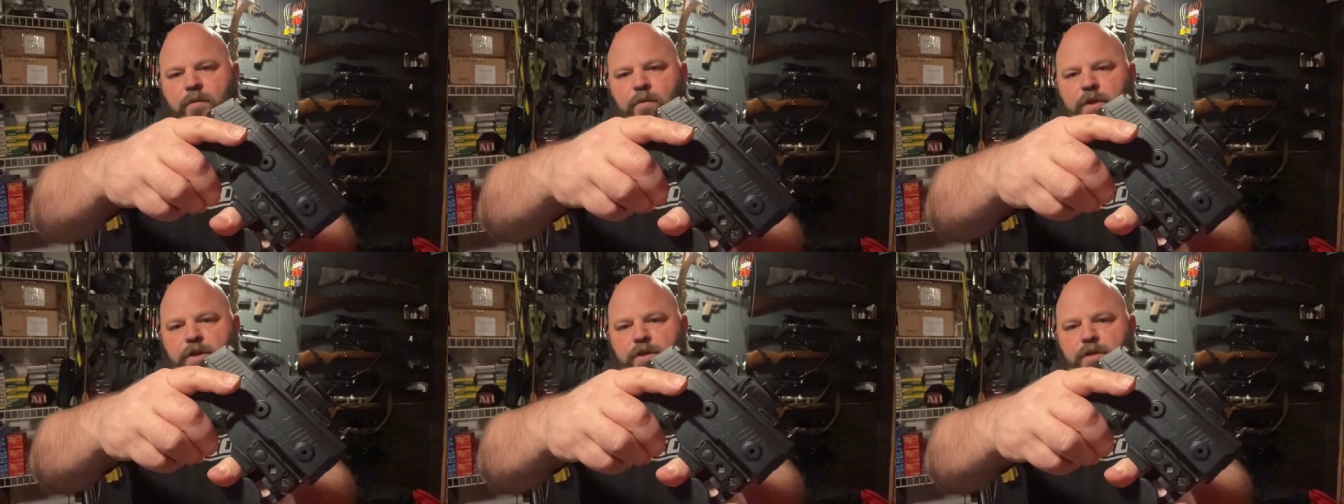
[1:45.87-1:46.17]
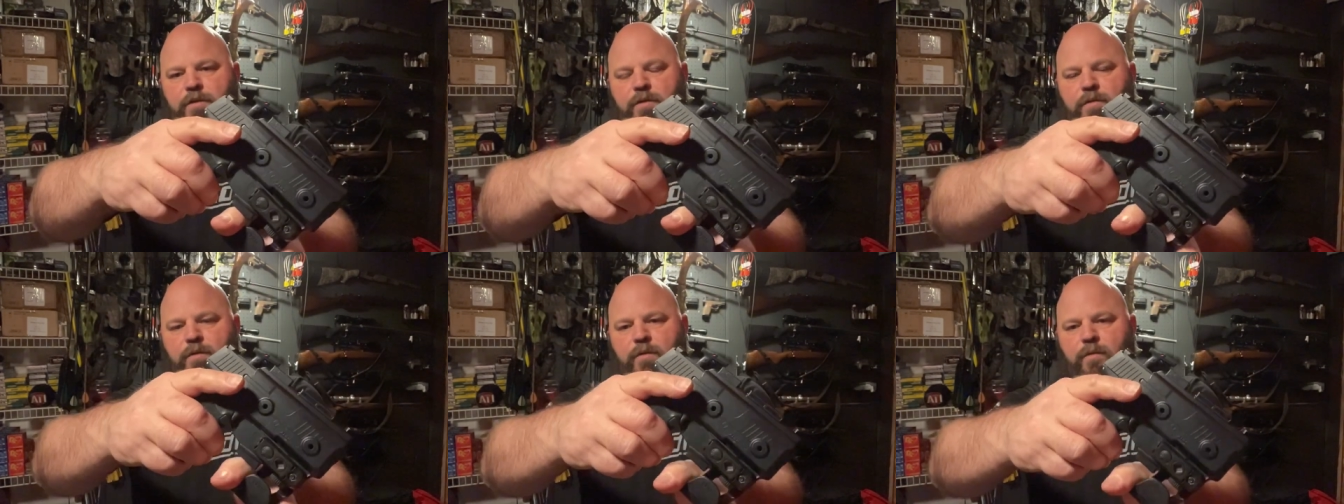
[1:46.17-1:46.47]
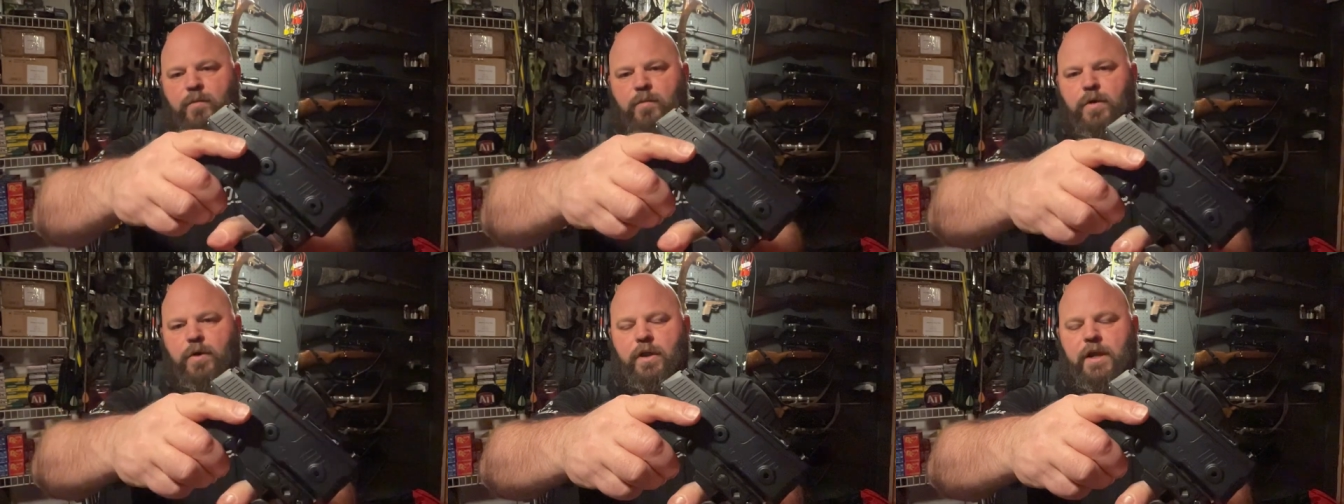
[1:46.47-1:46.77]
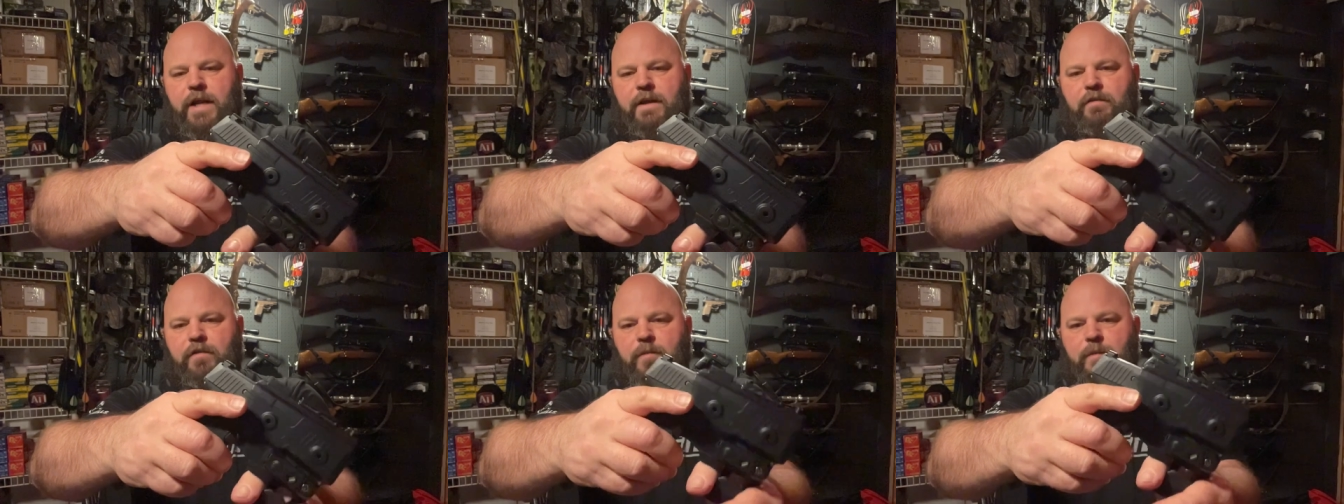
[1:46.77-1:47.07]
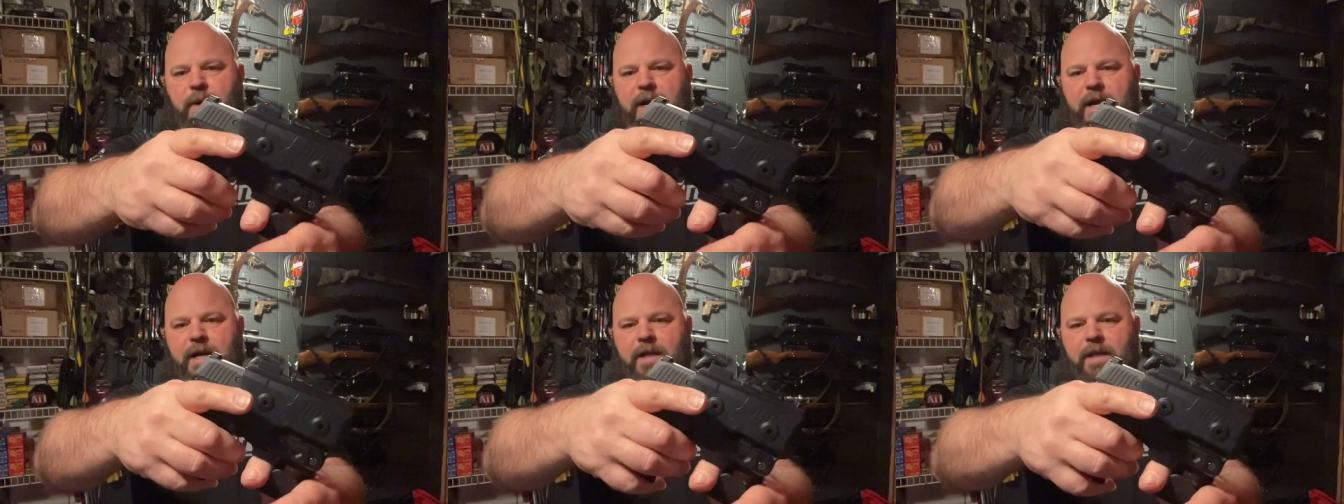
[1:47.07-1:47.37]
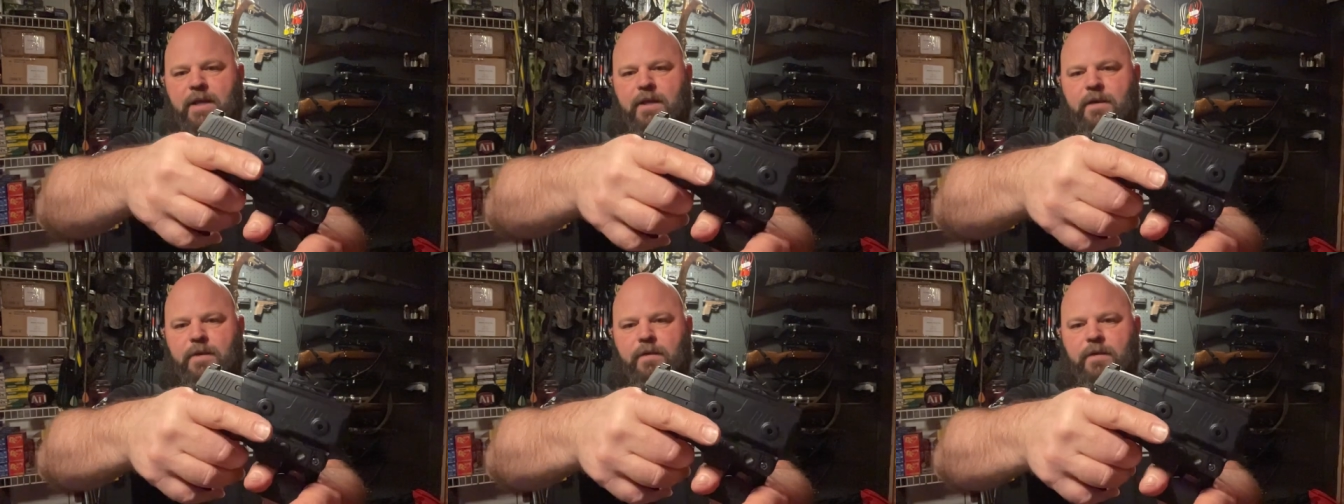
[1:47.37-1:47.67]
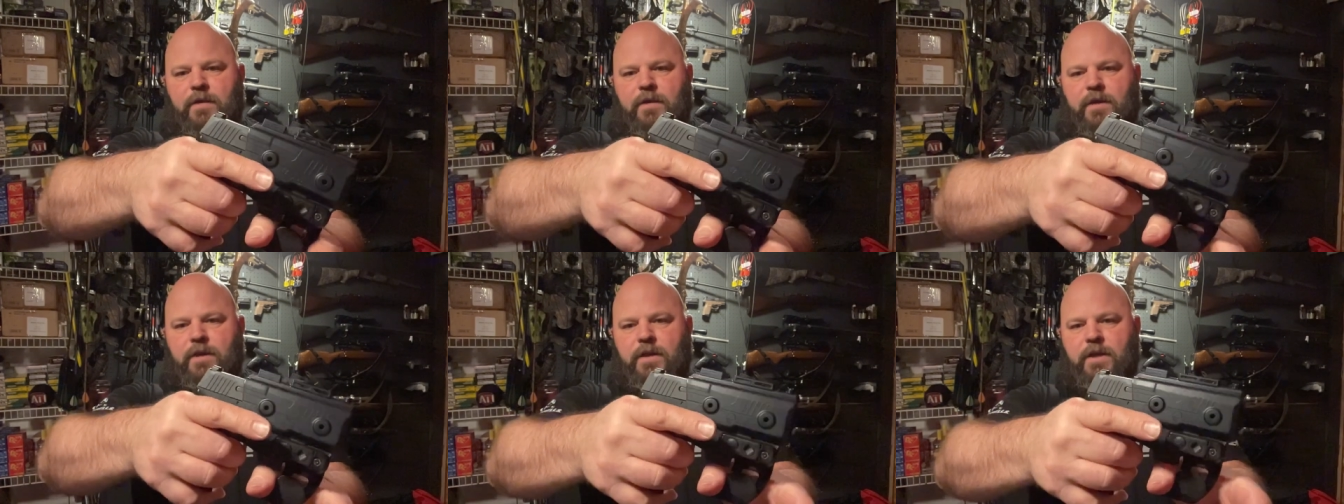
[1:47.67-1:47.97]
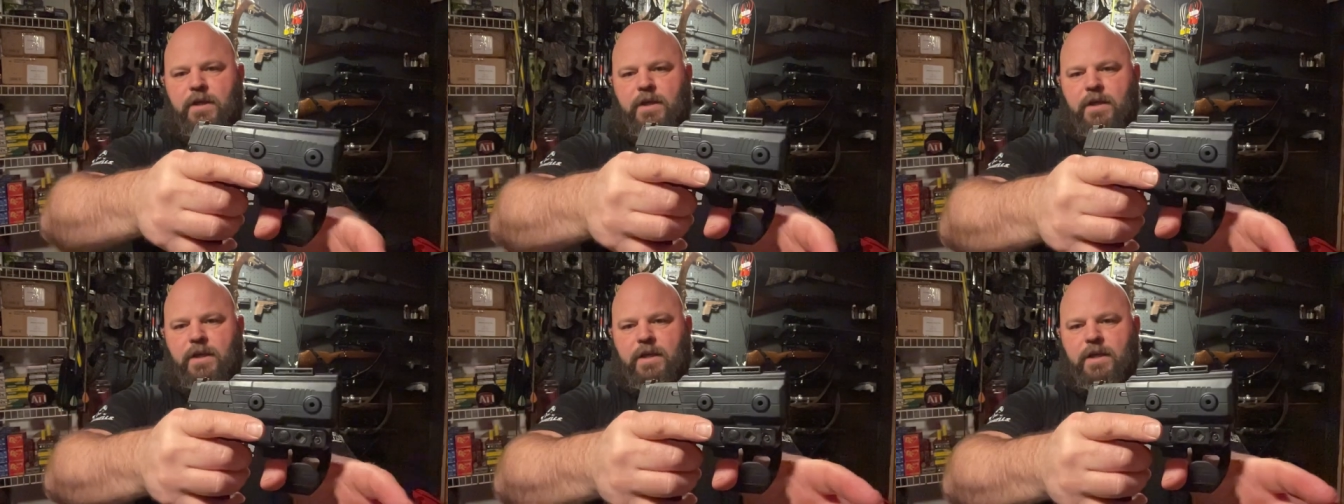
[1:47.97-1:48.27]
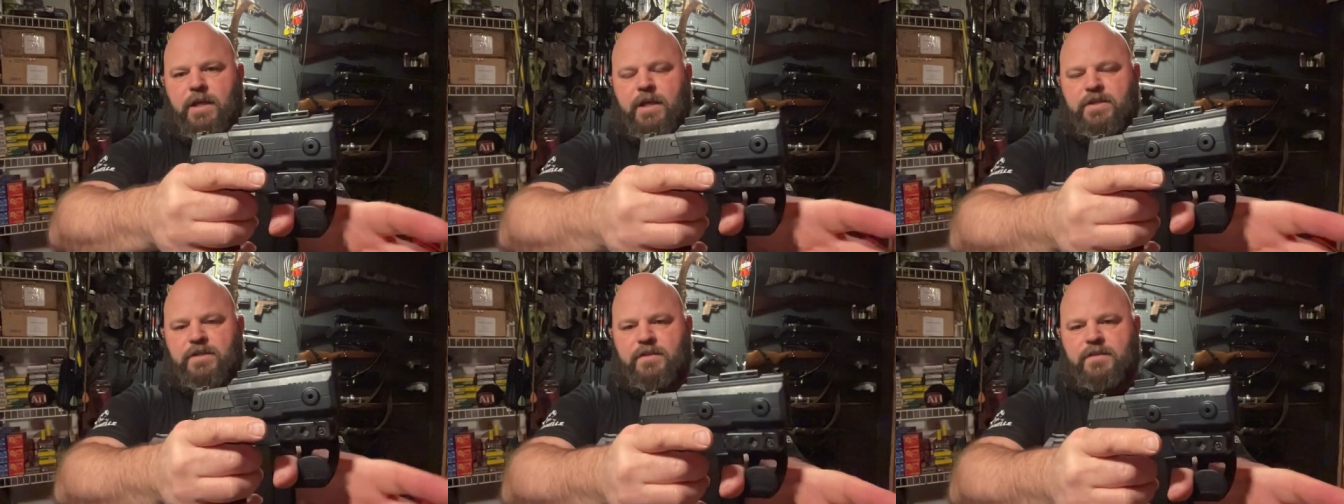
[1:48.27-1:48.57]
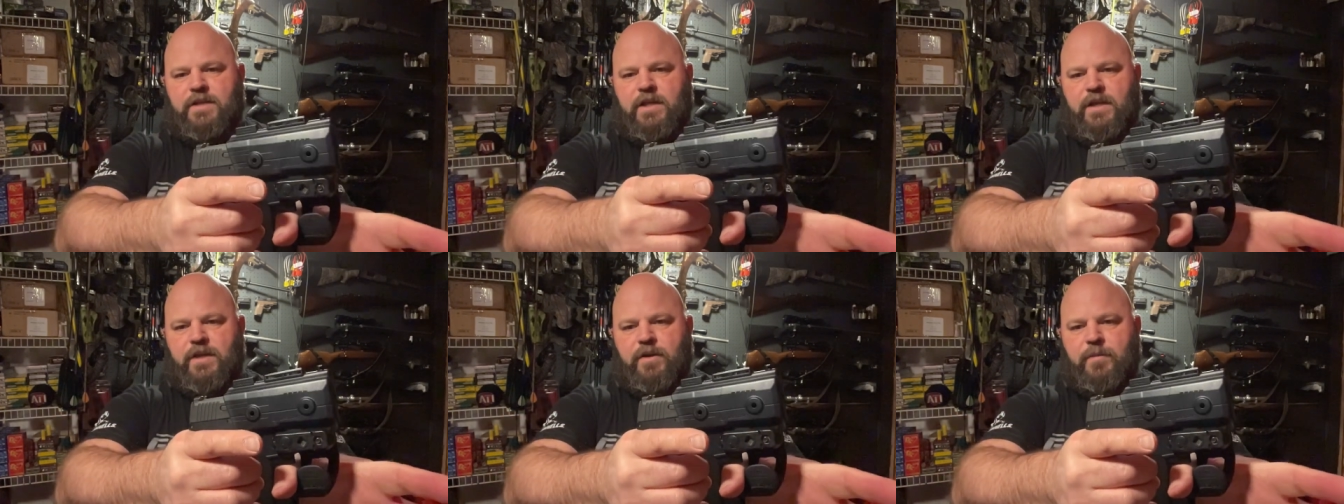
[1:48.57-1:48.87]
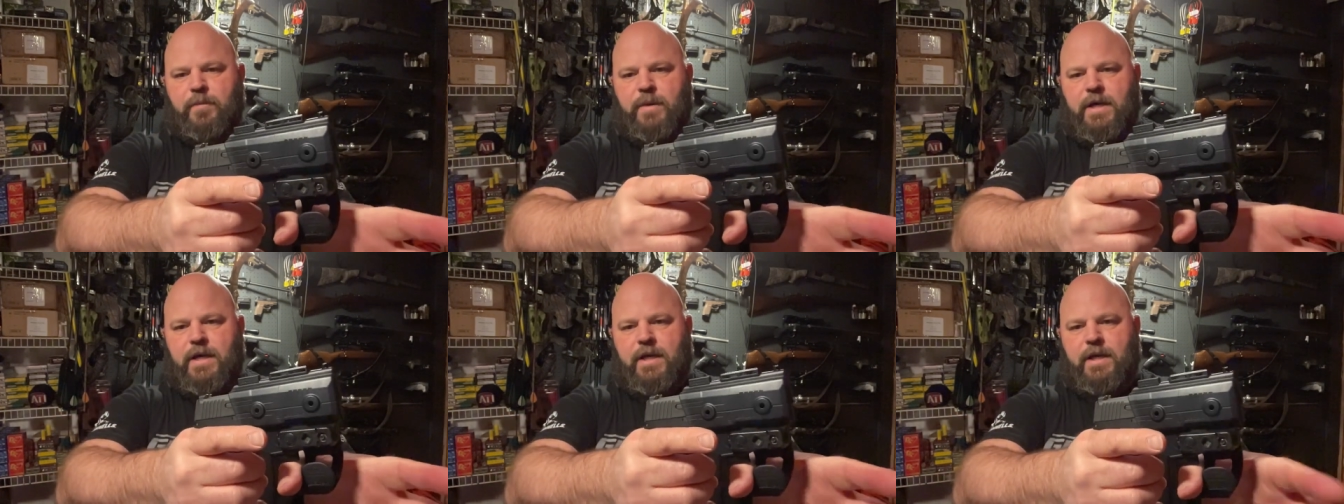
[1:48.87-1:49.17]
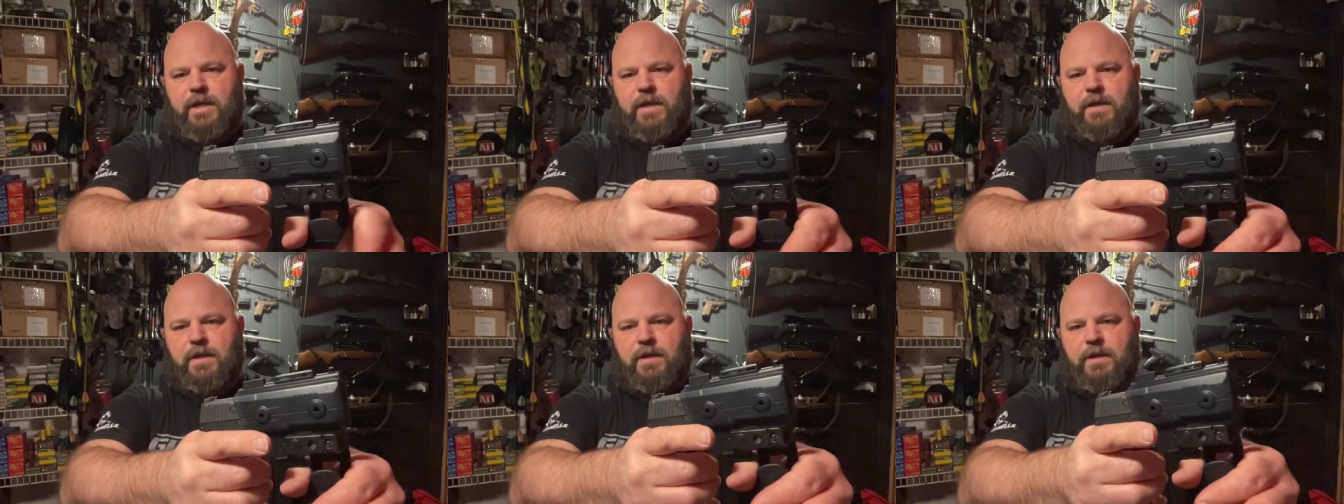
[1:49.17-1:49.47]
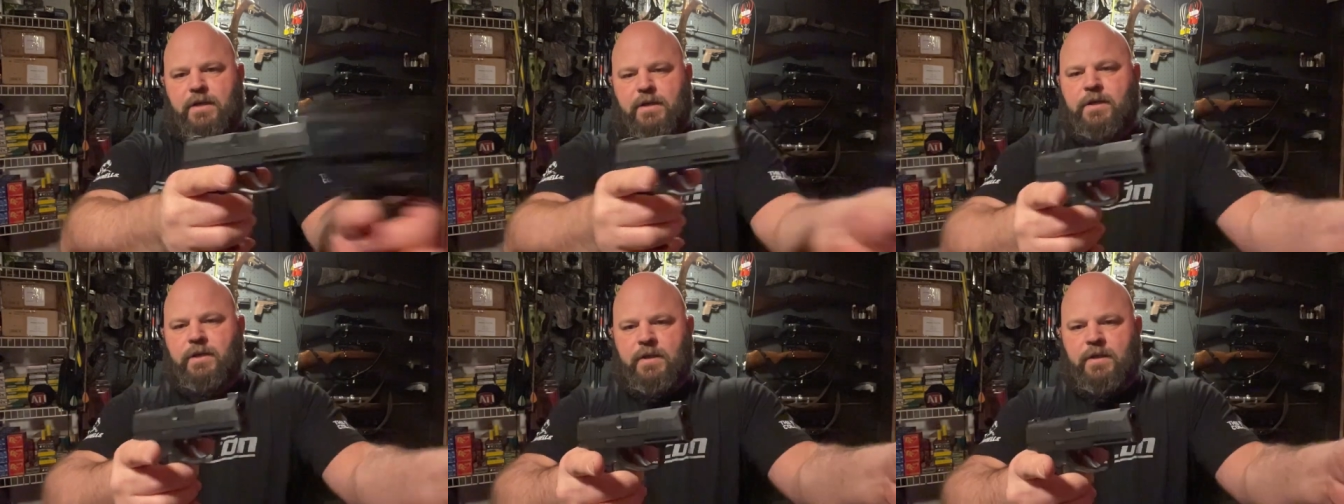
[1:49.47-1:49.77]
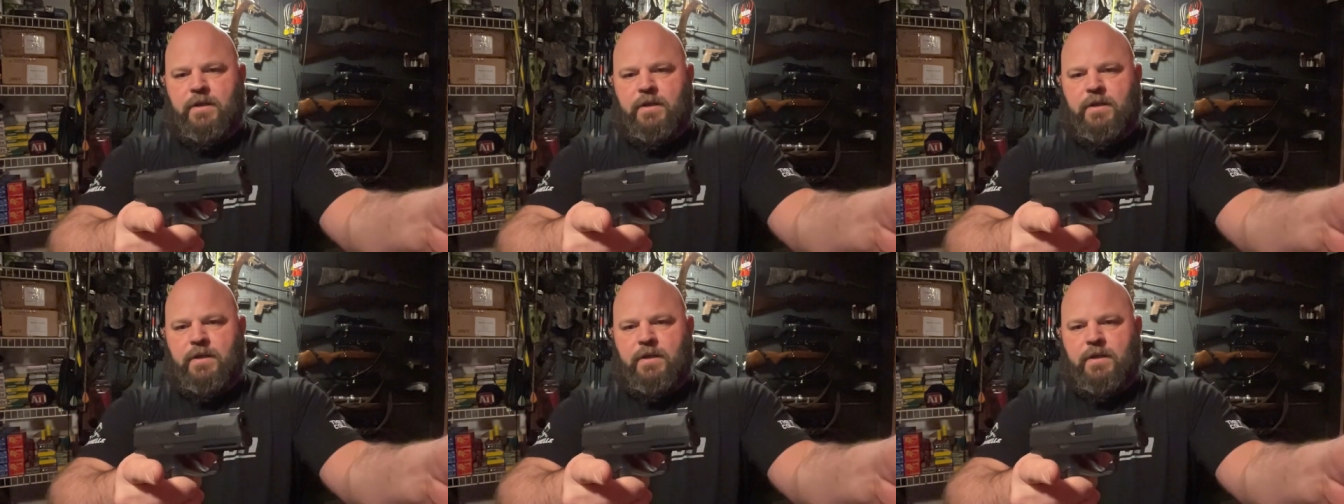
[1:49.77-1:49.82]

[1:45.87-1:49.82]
when you pull it out of your pocket, catches on your pocket,